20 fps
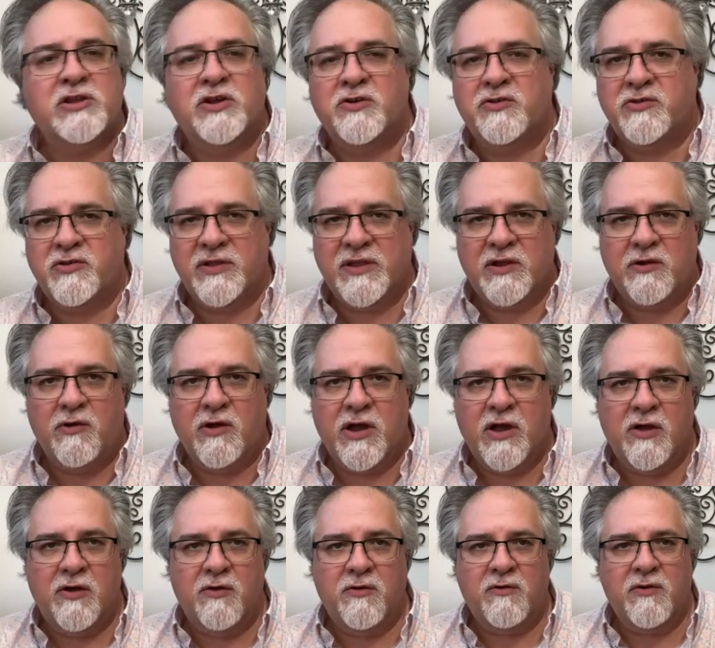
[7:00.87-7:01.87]
locally
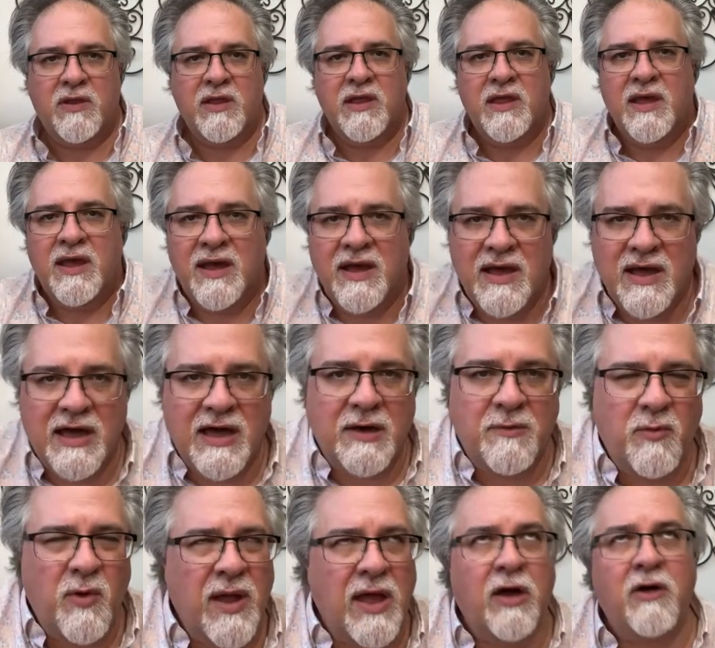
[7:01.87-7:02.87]
grown.
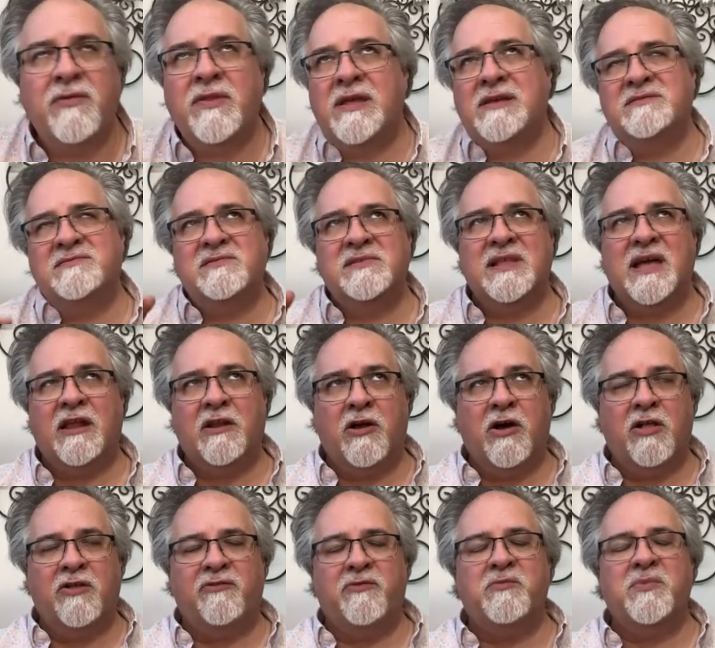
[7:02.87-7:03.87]
Well, not
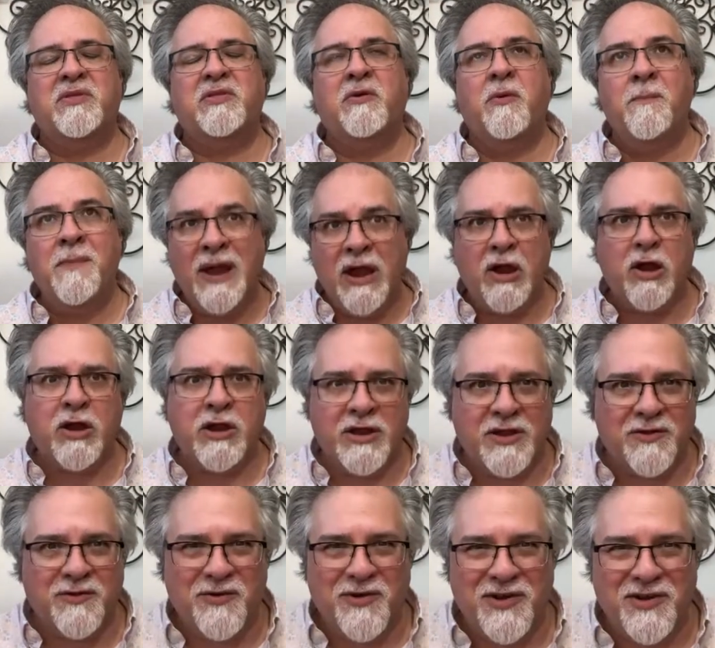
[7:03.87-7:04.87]
all of them, but the
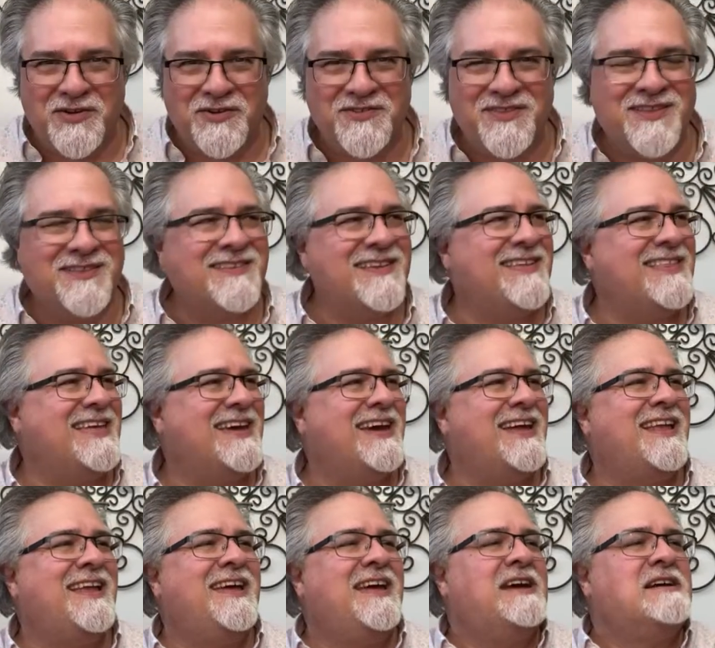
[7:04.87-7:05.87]
American grown, let's say
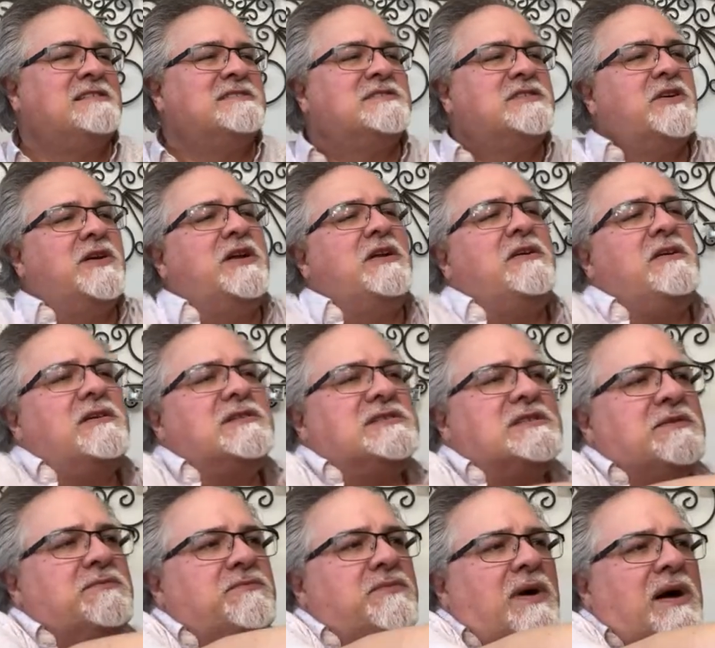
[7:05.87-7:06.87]
that. So here are
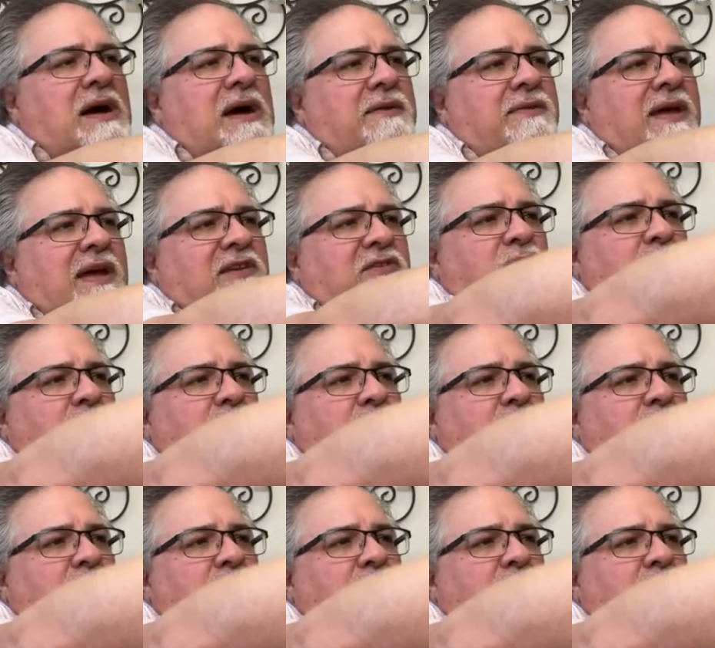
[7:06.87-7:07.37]
some nice